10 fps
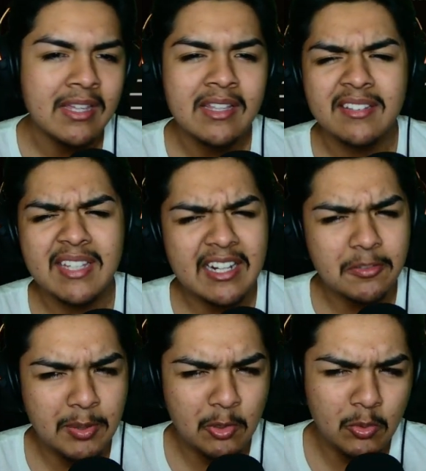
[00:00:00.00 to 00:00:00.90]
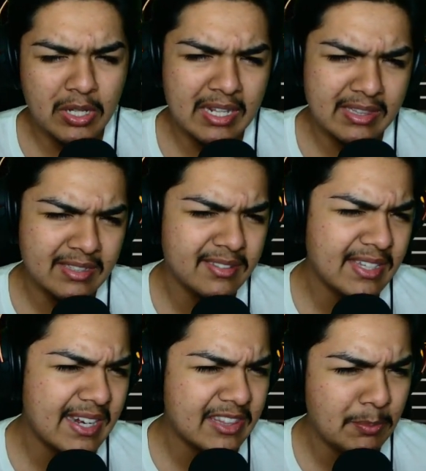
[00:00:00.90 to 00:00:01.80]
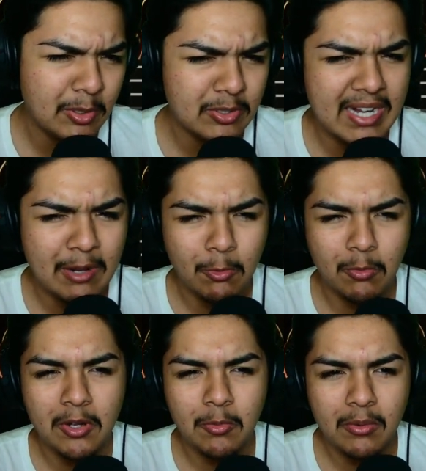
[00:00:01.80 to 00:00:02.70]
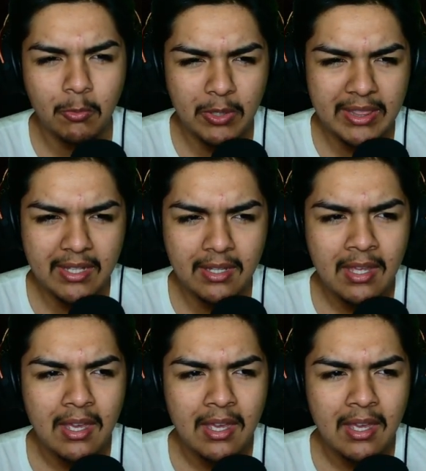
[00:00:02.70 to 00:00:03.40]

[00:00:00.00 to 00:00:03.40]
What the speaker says: It's kind of the build. This is kind of the build that I would run with it.